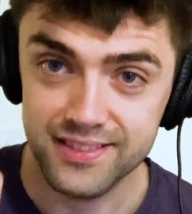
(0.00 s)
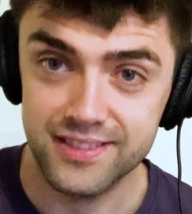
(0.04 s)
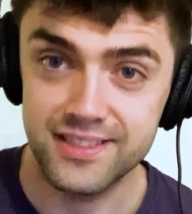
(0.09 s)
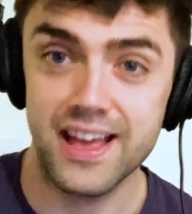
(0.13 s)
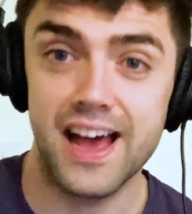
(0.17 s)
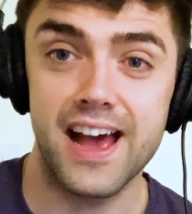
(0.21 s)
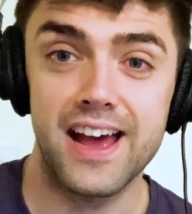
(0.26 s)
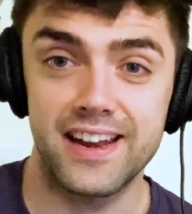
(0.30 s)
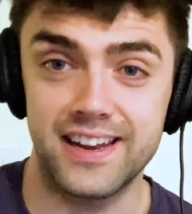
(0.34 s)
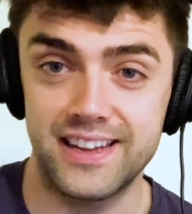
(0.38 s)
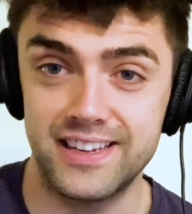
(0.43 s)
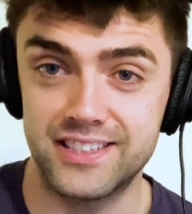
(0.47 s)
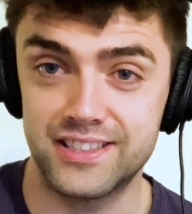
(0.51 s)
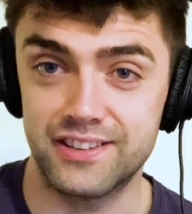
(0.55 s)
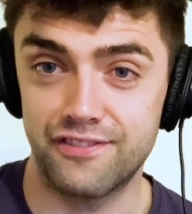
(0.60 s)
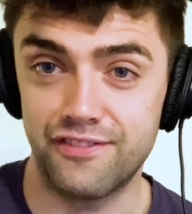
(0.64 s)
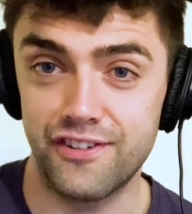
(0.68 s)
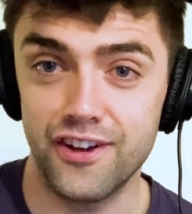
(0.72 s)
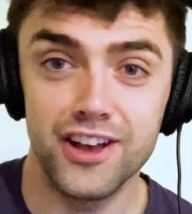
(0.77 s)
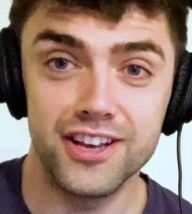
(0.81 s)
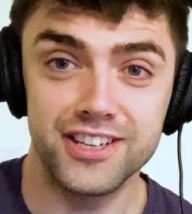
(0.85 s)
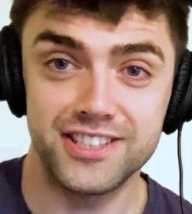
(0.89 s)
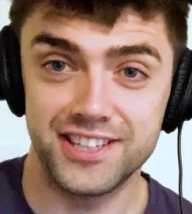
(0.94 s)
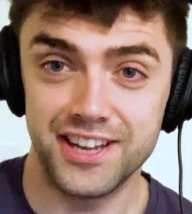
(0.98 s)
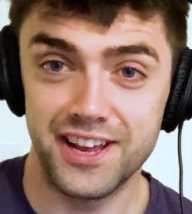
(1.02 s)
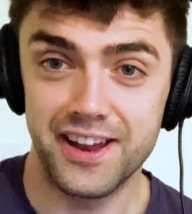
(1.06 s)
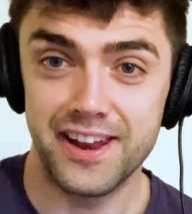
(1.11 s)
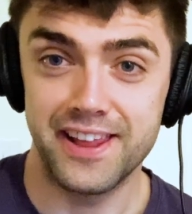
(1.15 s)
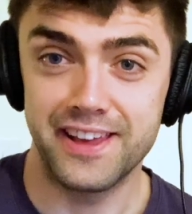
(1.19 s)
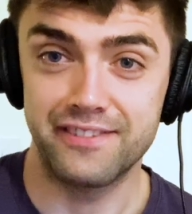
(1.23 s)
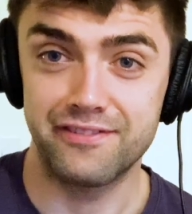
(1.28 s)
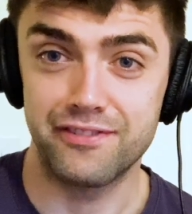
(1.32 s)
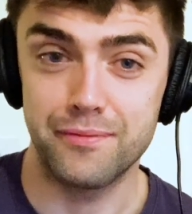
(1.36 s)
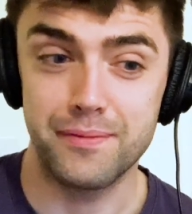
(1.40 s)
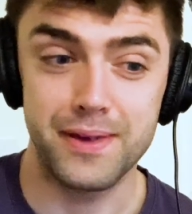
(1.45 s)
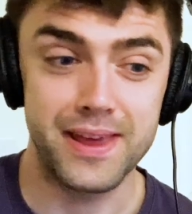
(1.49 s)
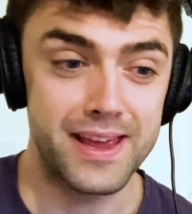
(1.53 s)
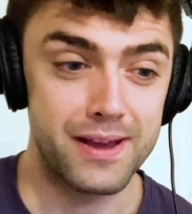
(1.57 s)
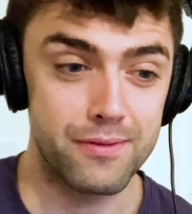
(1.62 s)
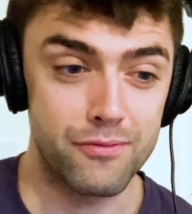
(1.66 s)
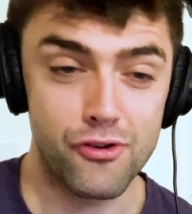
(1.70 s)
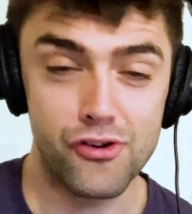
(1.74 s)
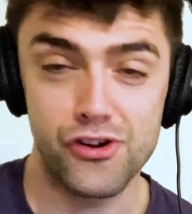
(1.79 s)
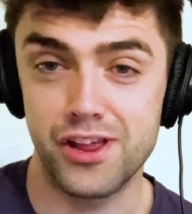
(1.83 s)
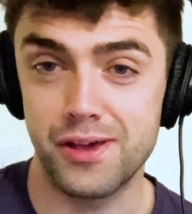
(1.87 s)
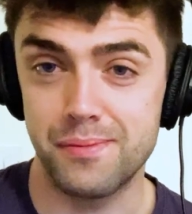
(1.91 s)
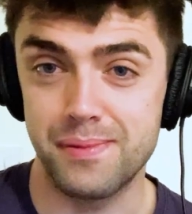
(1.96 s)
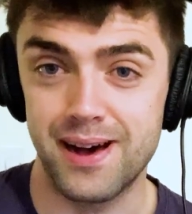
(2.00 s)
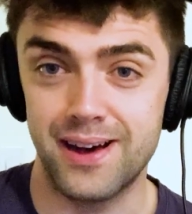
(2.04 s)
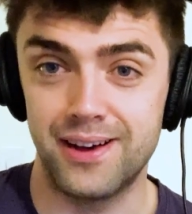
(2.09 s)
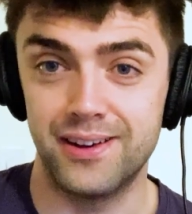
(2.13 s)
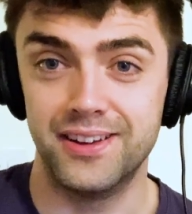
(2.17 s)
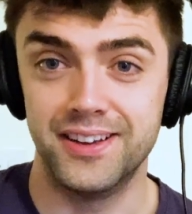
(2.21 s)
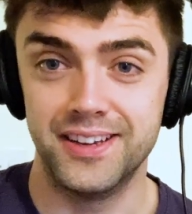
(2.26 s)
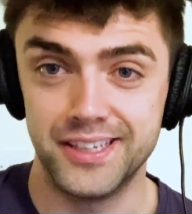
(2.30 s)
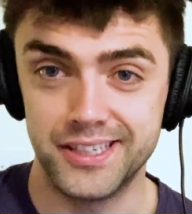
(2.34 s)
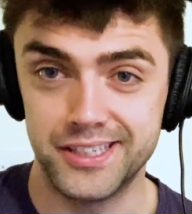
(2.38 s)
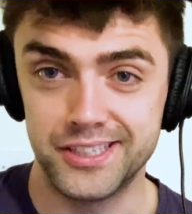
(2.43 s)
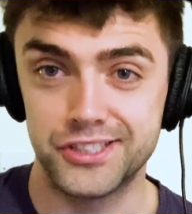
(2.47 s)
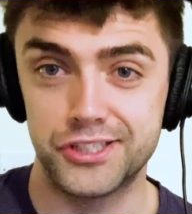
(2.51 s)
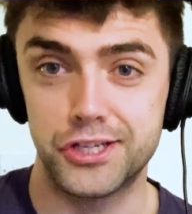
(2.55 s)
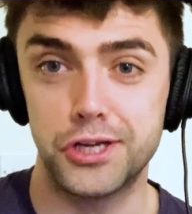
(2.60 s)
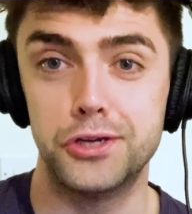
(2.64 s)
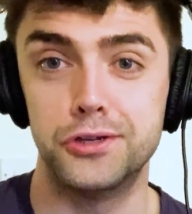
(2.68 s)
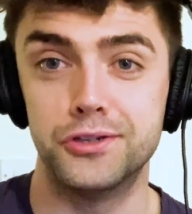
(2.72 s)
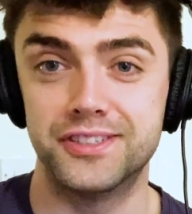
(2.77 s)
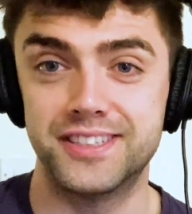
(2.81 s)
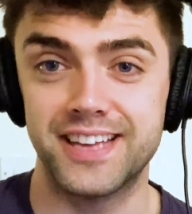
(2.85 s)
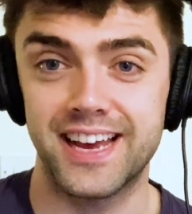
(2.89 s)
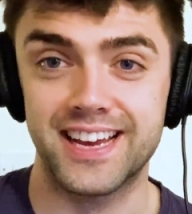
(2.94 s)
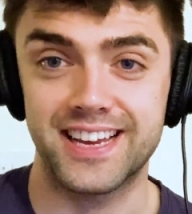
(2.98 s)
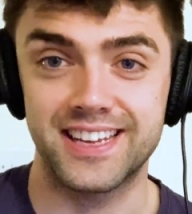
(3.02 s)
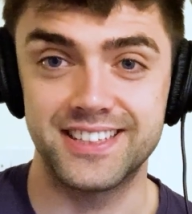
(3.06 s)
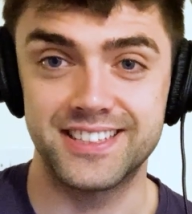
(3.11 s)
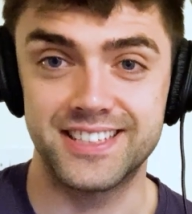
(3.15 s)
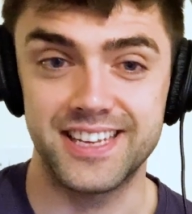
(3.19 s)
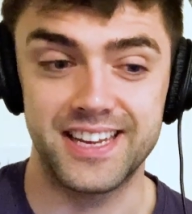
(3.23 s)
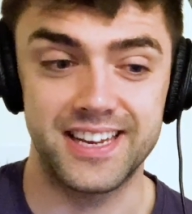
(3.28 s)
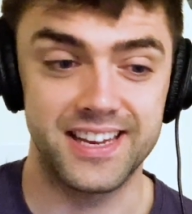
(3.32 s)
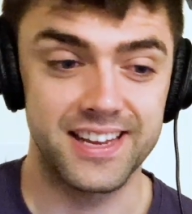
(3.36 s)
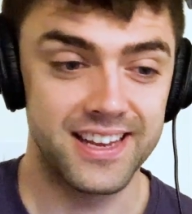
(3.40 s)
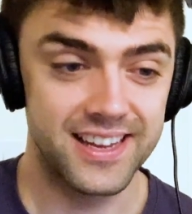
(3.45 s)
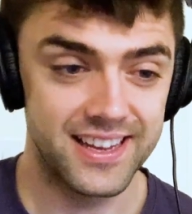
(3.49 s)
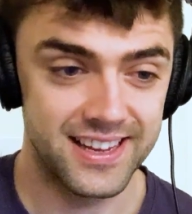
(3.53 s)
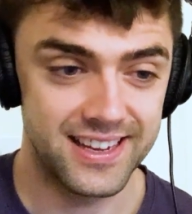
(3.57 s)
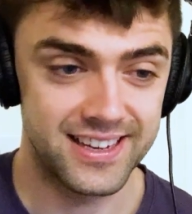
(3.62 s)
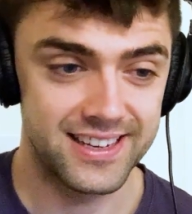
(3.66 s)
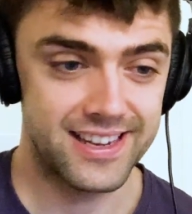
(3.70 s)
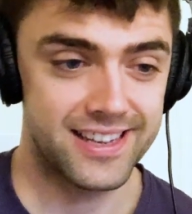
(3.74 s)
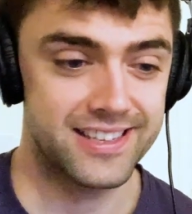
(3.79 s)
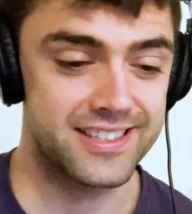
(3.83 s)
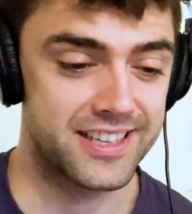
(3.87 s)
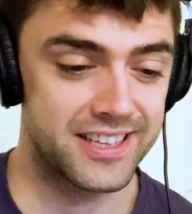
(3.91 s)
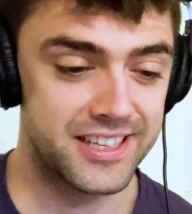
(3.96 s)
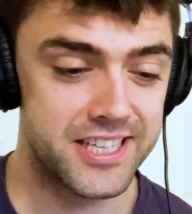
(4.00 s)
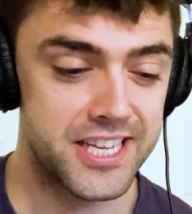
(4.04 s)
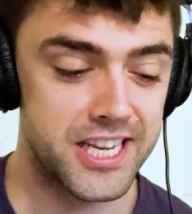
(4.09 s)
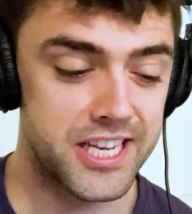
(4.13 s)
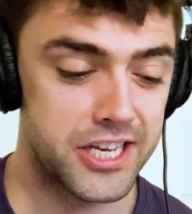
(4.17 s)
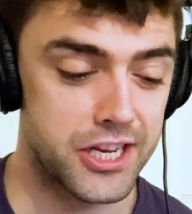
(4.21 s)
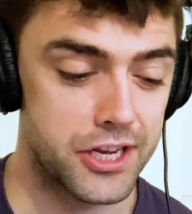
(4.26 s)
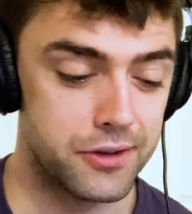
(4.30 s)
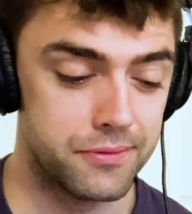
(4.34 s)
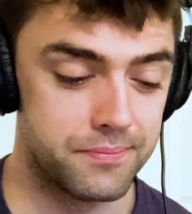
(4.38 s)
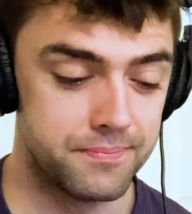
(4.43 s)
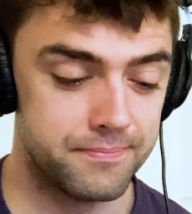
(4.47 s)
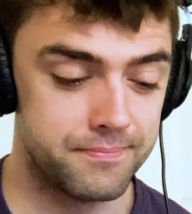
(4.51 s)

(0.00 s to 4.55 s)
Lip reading: That is the first learning for me, and we're only about 2 seconds in. Let's continue.